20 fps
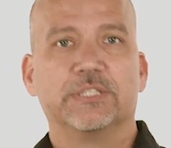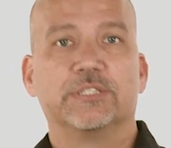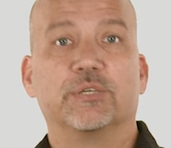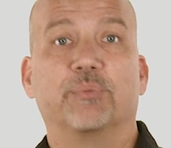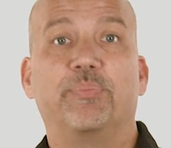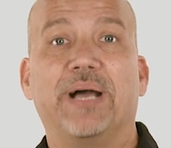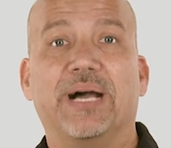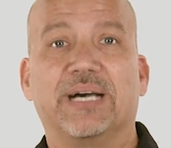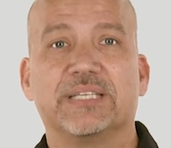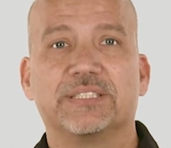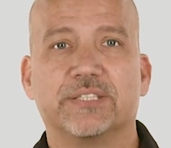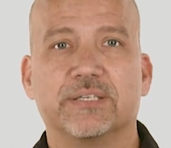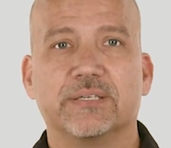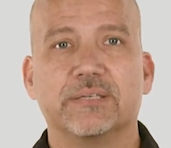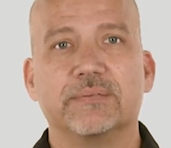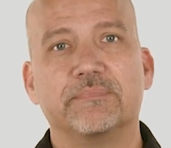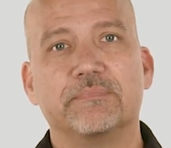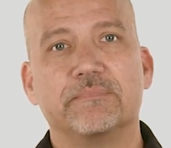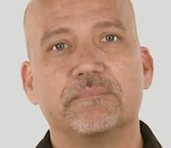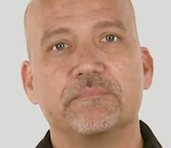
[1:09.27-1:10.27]
So
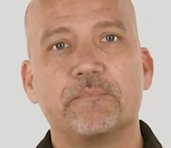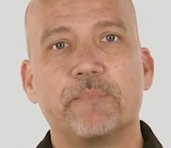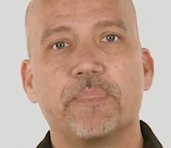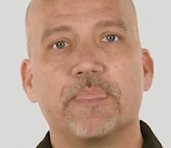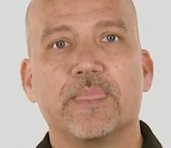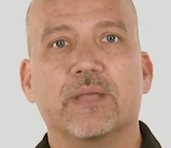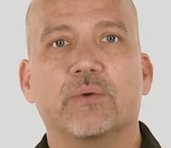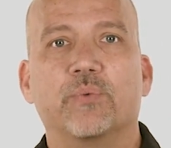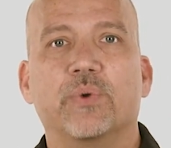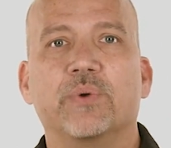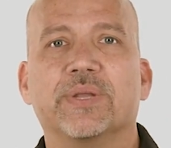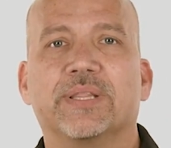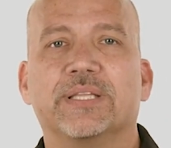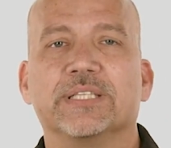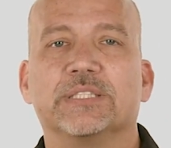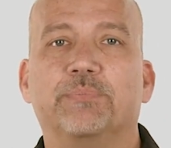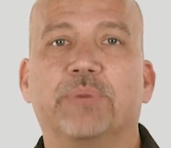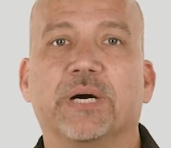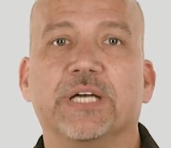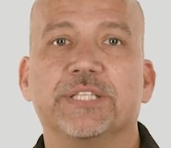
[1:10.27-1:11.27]
pastor, we want
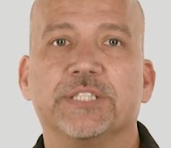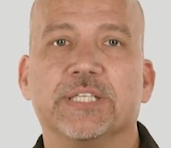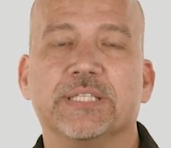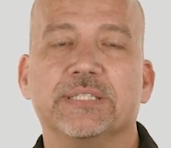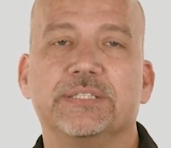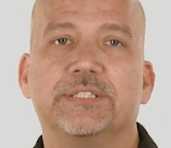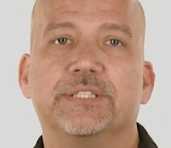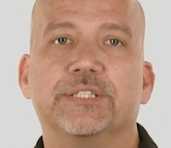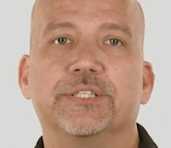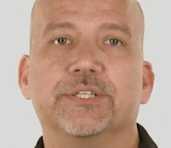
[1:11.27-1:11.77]
this budget